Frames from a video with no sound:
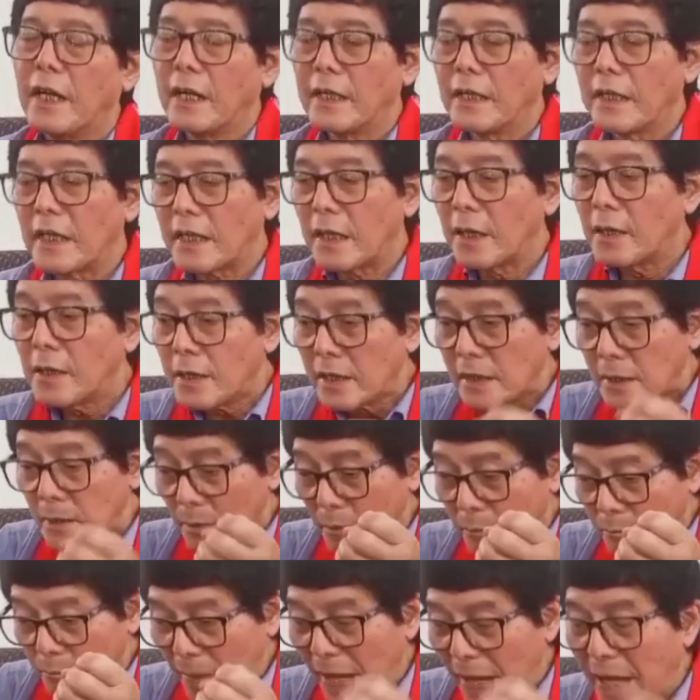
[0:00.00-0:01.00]
And the
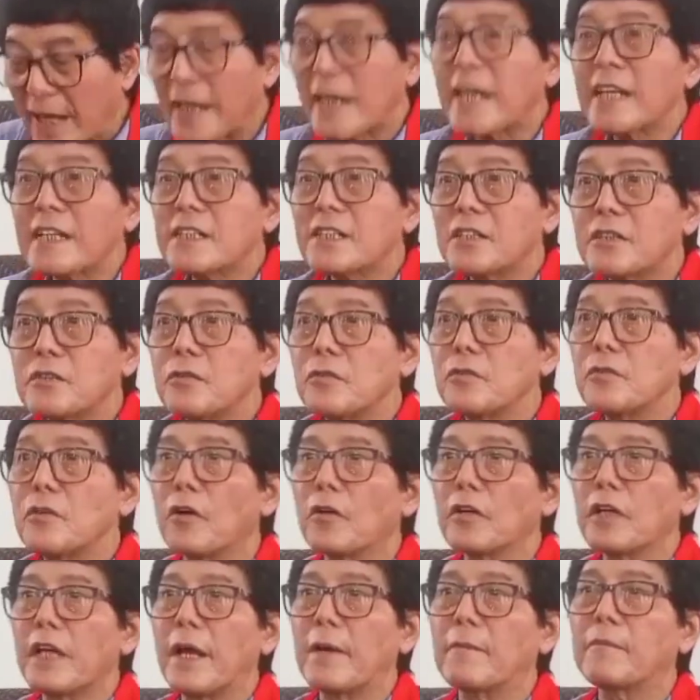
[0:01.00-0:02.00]
parents do
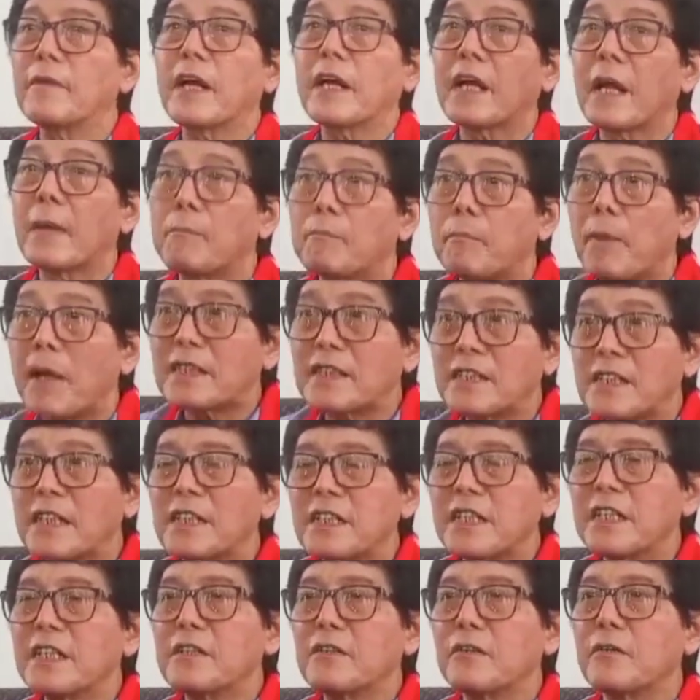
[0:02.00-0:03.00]
not have the
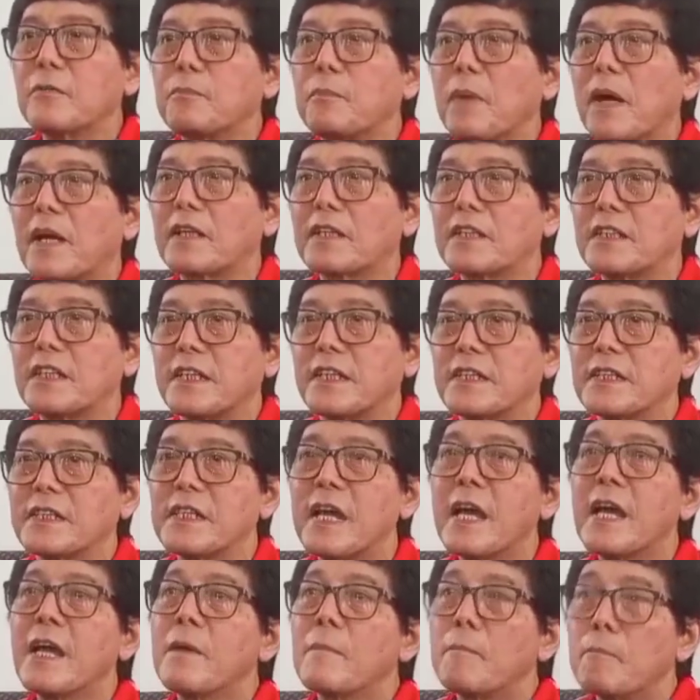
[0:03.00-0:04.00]
capacity to
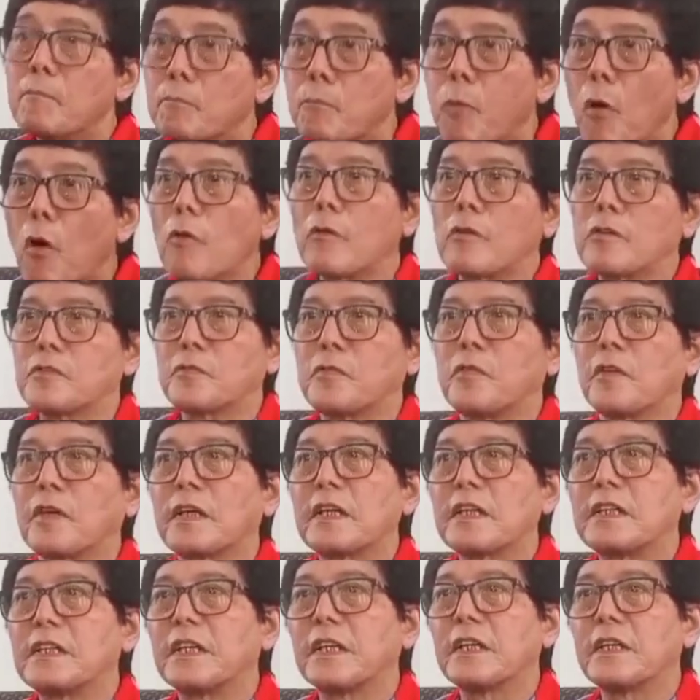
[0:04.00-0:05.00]
purchase books
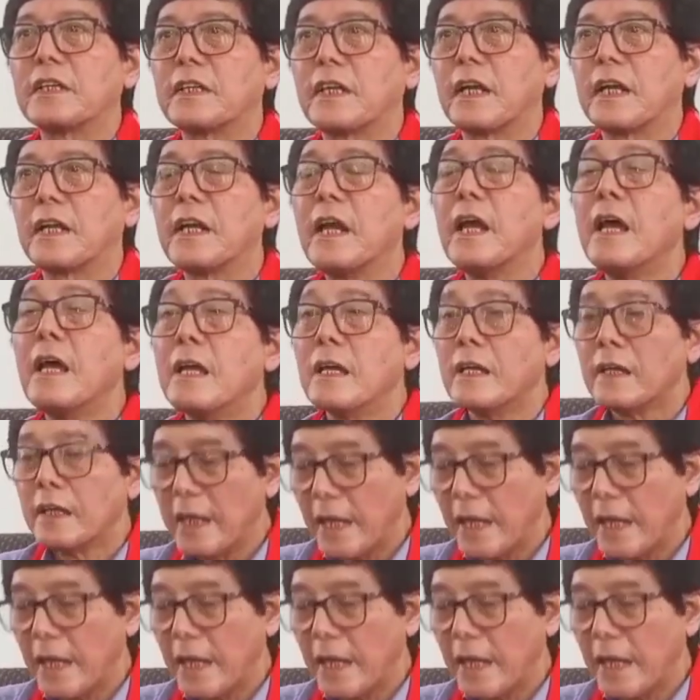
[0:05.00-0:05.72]
for the children.